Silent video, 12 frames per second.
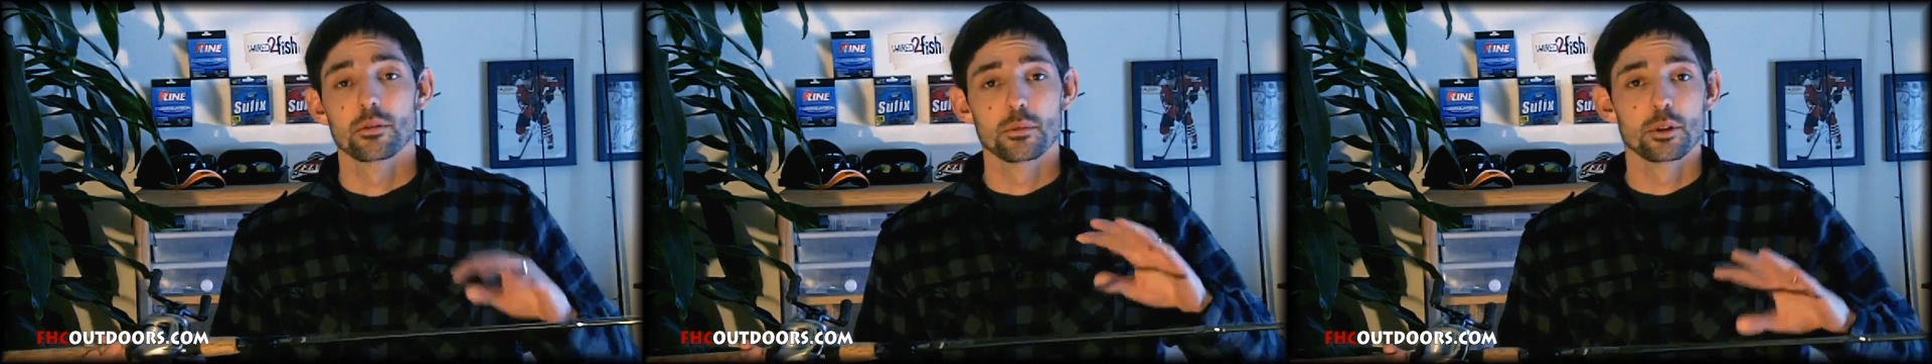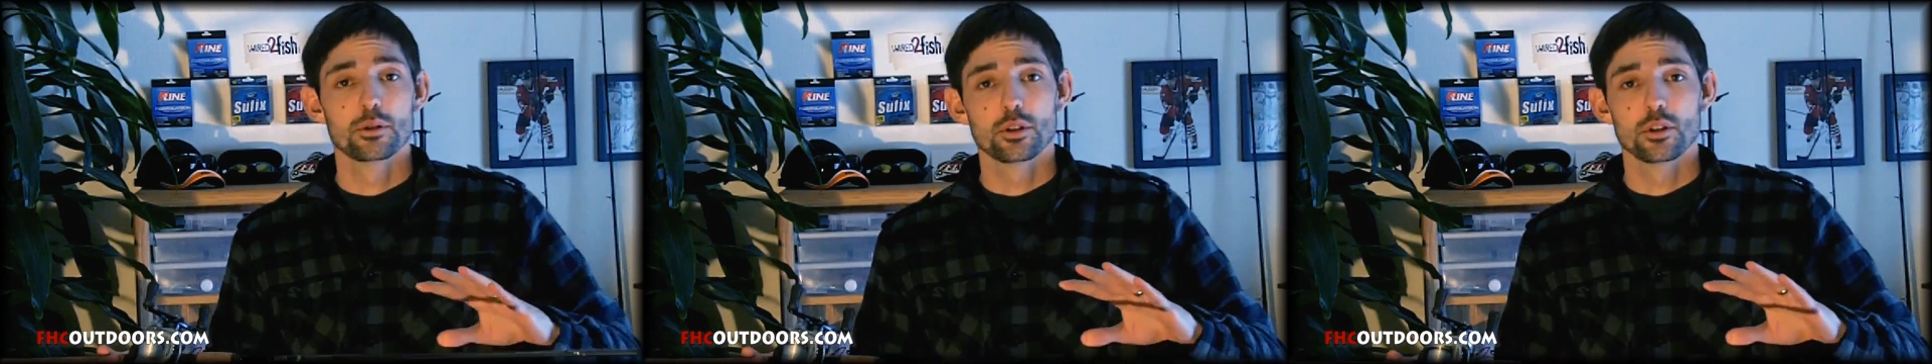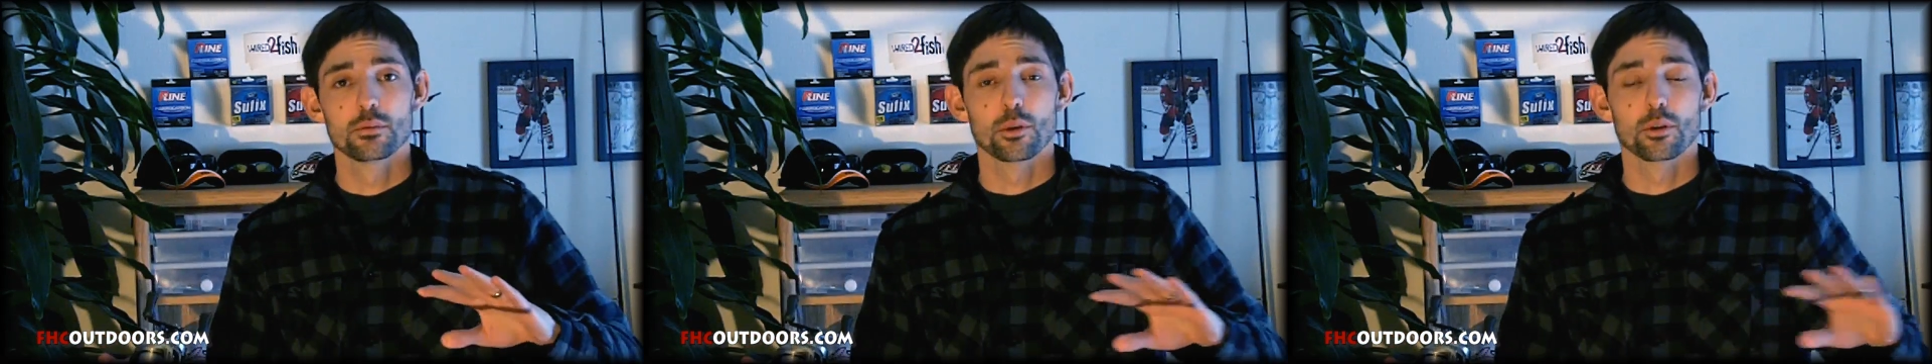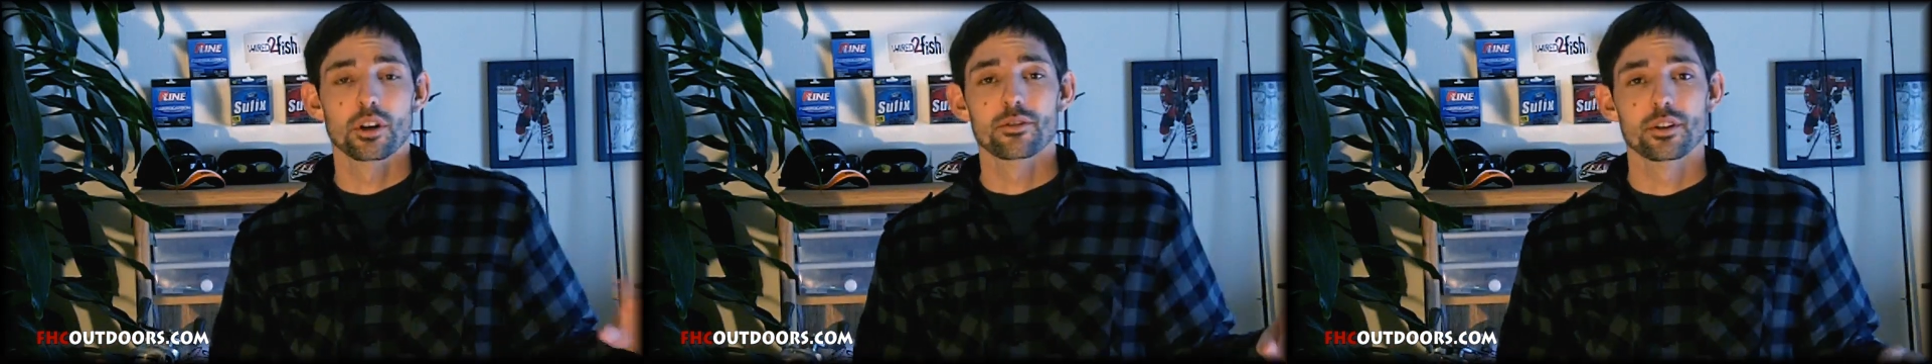from
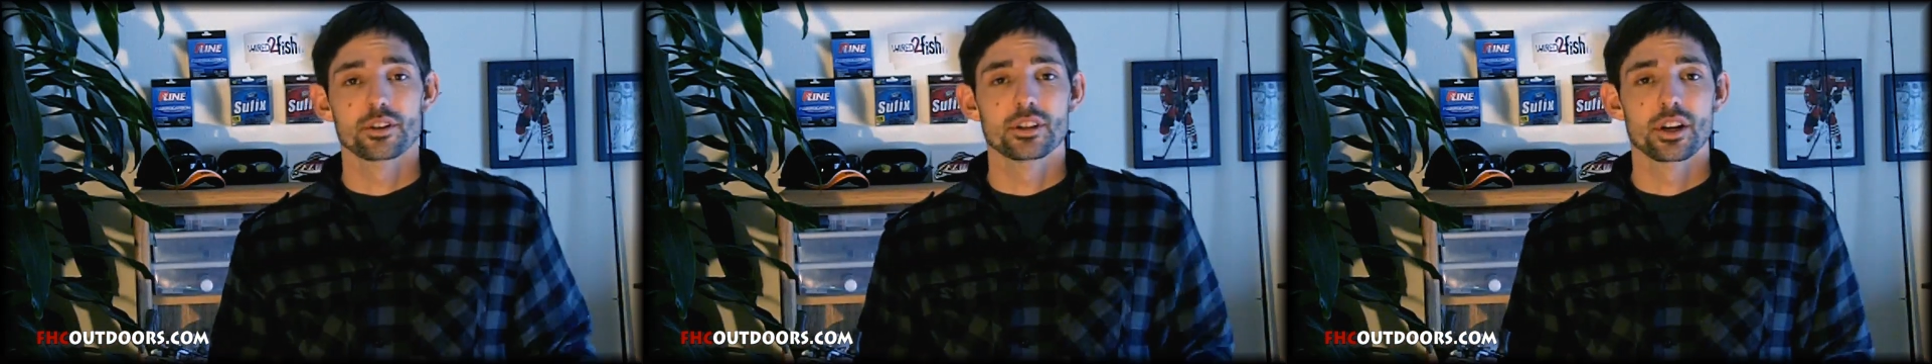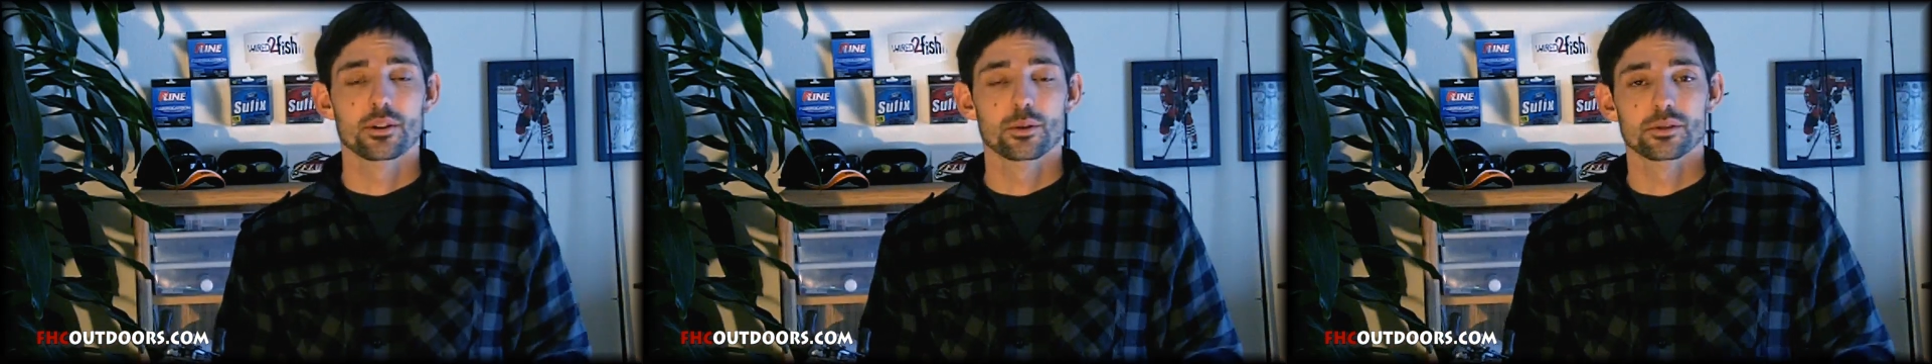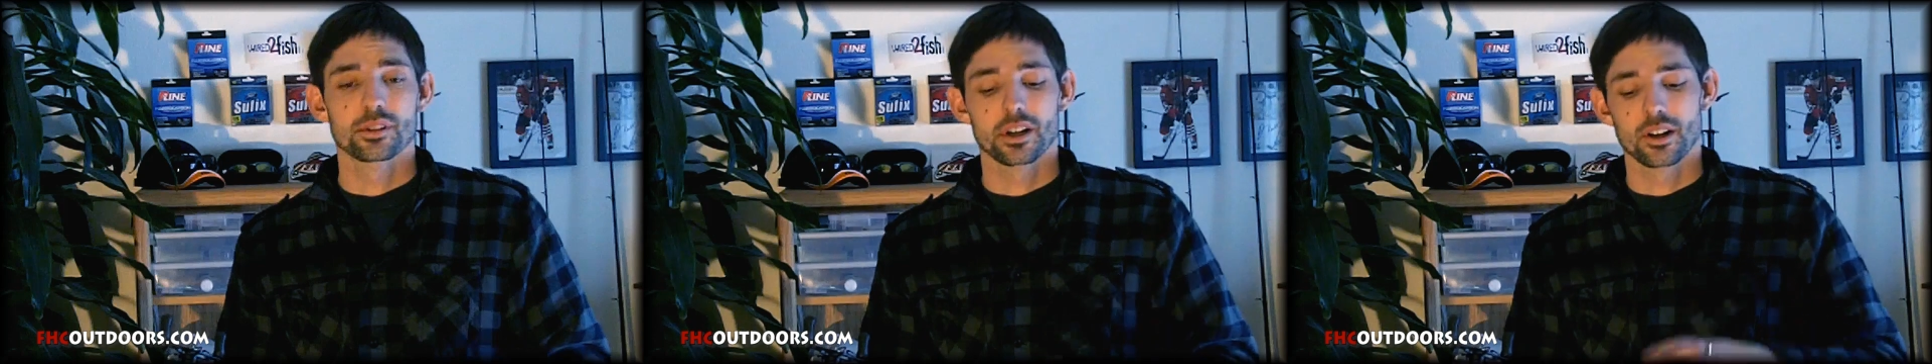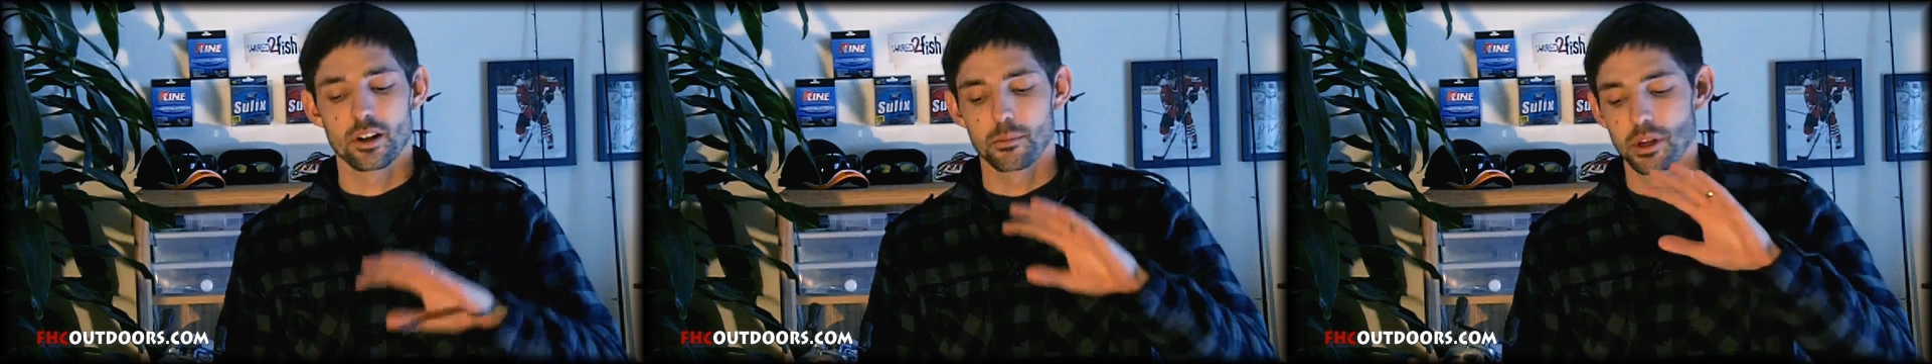YouTube or
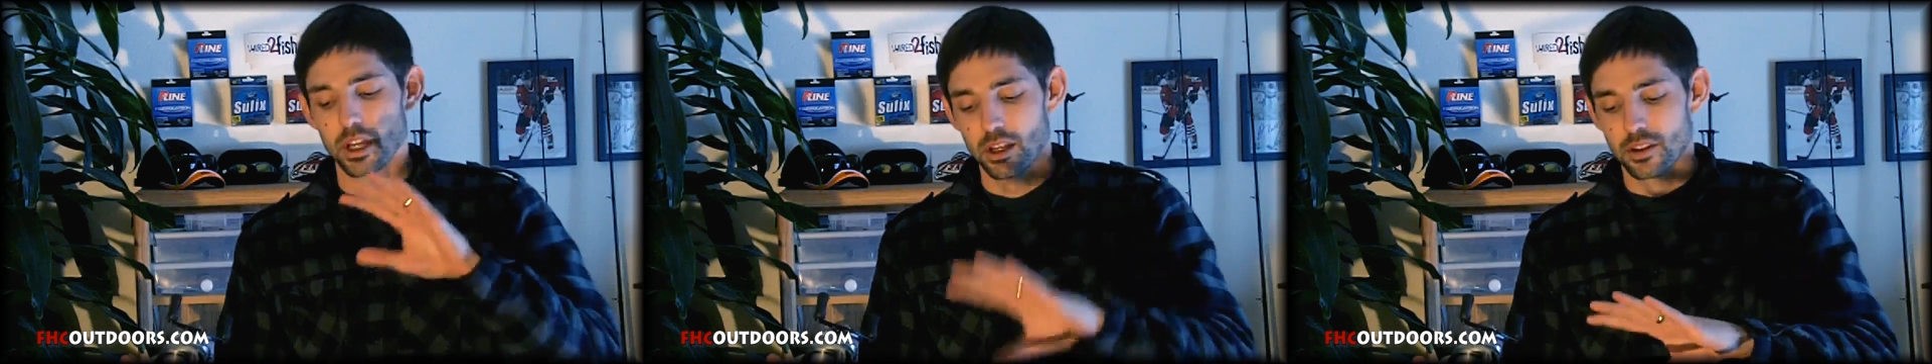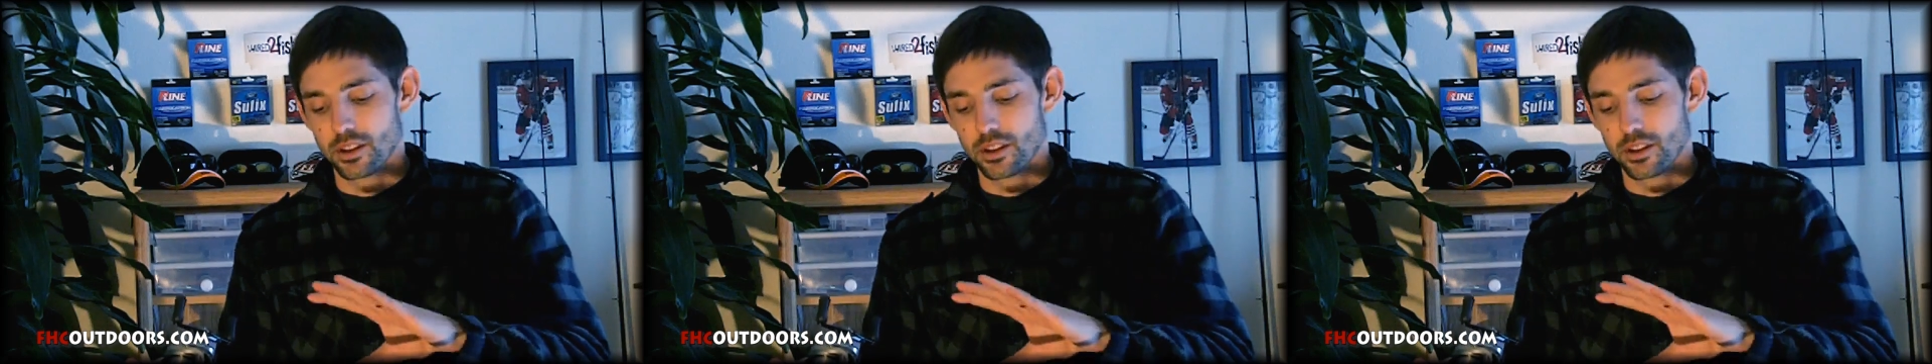FHCOutdoors.com,